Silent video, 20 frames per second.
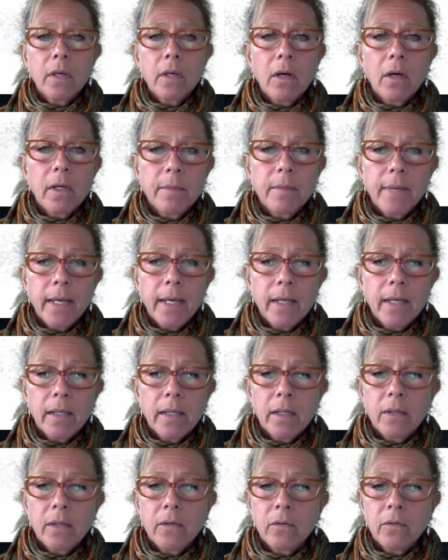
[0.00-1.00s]
on a
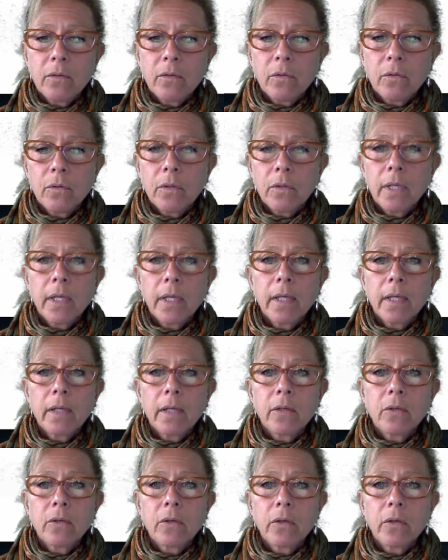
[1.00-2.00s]
Mac is you
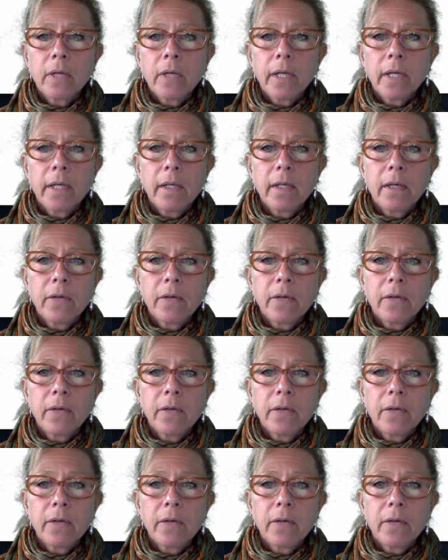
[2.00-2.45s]
can create